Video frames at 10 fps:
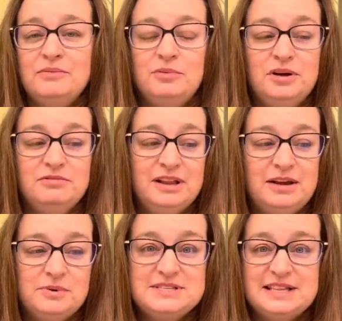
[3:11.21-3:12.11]
Well, really
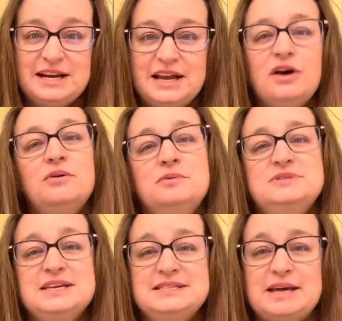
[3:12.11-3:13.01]
it wasn't letting go, it was
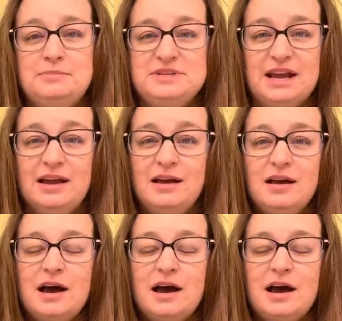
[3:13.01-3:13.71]
accepting.